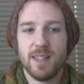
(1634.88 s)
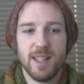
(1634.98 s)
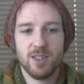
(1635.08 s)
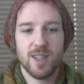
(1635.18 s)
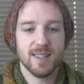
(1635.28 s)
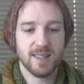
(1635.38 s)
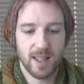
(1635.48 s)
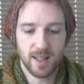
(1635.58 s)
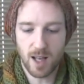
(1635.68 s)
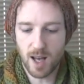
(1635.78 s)
really
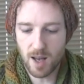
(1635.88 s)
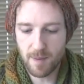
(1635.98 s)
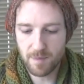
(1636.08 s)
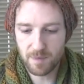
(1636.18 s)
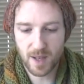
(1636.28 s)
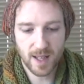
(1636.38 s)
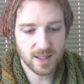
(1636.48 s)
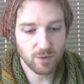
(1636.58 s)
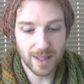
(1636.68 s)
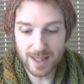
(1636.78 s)
interesting.
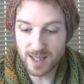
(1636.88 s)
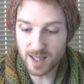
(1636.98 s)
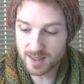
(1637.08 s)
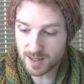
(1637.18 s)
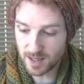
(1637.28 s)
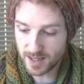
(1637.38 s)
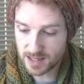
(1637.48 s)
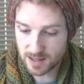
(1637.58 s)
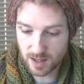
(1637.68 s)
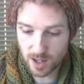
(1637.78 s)
It's a really nice
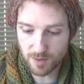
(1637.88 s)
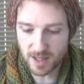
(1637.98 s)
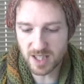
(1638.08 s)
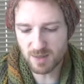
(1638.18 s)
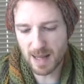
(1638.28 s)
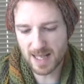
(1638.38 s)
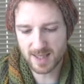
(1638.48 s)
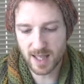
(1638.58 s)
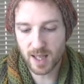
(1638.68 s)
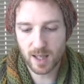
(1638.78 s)
solid cover, actually. It's
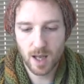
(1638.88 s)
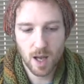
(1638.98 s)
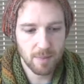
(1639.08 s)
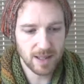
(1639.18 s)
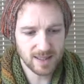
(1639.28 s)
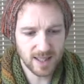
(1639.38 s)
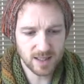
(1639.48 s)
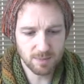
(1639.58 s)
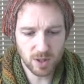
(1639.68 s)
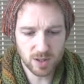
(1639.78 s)
plastic, but
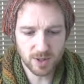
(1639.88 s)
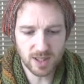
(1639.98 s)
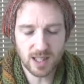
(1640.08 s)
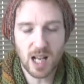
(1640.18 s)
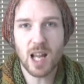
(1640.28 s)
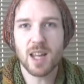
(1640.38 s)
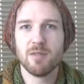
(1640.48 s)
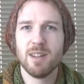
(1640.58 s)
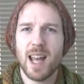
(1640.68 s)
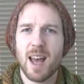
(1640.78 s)
it's much more solid. I like
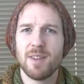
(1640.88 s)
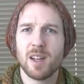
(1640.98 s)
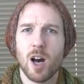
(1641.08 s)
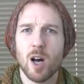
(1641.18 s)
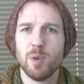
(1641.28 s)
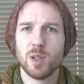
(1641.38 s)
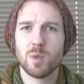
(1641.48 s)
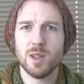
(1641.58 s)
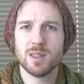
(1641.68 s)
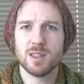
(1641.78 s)
the really heavy cardboard
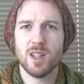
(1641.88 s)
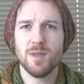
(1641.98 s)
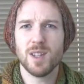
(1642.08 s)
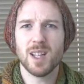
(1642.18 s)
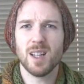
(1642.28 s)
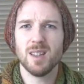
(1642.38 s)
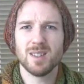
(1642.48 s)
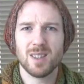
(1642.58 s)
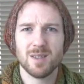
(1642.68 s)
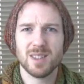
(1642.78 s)
ones because often you get those
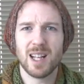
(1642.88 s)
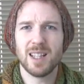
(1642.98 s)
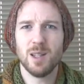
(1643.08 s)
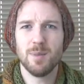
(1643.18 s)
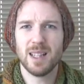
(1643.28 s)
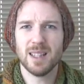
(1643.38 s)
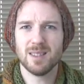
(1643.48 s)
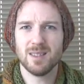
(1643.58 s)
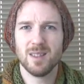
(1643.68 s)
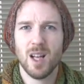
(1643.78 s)
sort of slightly
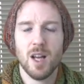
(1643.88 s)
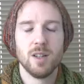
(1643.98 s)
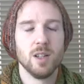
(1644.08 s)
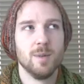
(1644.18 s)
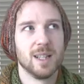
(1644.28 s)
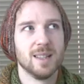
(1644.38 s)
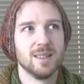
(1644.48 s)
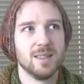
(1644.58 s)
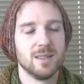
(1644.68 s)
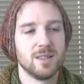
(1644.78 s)
luminescent, not
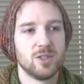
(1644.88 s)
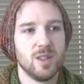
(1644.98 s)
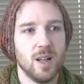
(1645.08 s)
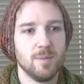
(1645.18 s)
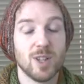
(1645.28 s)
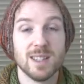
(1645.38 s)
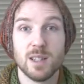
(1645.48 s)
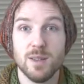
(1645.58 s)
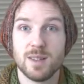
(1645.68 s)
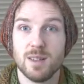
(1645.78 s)
luminescent,
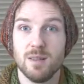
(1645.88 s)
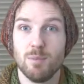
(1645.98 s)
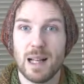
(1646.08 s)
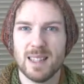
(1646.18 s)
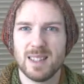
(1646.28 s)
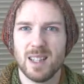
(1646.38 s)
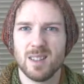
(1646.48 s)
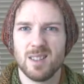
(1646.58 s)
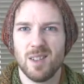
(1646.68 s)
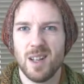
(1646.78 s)
translucent plastic
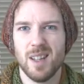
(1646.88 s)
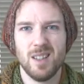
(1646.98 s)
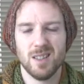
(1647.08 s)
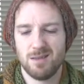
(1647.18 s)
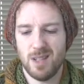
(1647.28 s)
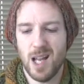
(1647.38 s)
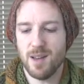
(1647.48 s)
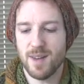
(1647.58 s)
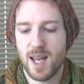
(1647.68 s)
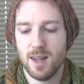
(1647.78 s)
stuff, and they're just
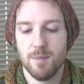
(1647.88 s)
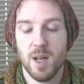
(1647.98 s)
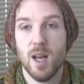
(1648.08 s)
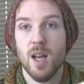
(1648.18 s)
naff. I hate them.